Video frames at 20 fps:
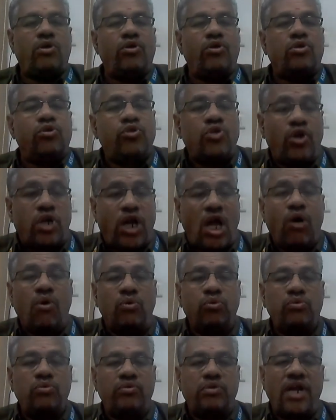So
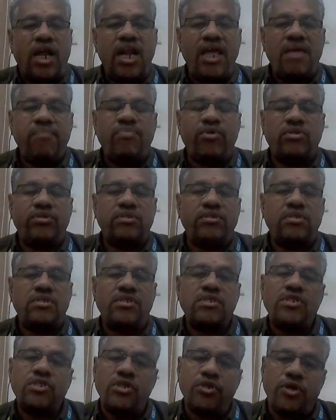now null
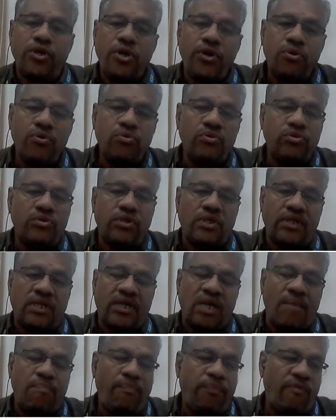hypothesis is new.
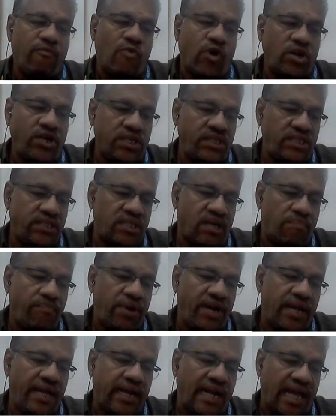What is
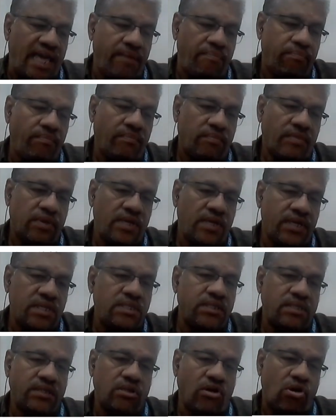company claim
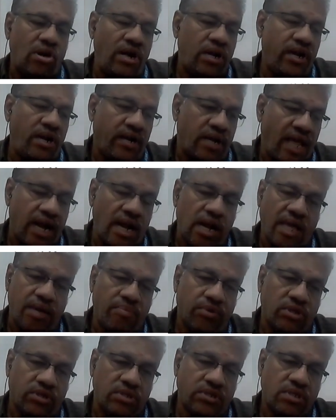is called null
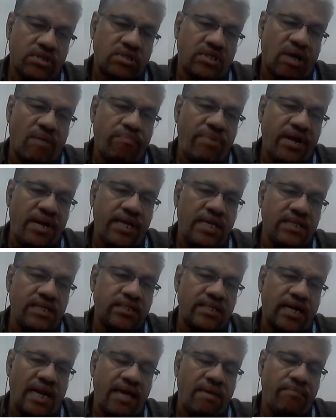hypothesis. Company is
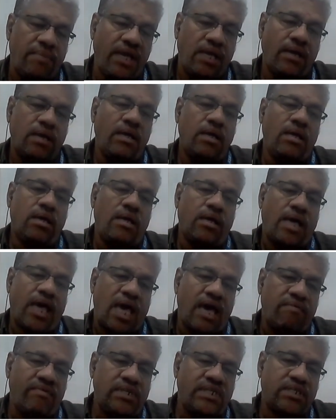claiming,
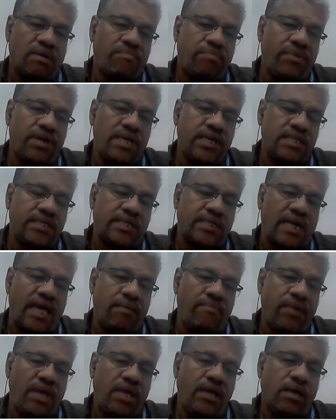Havells company is
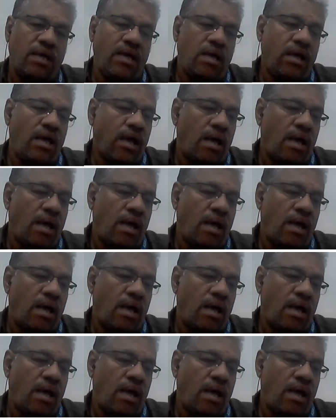claiming,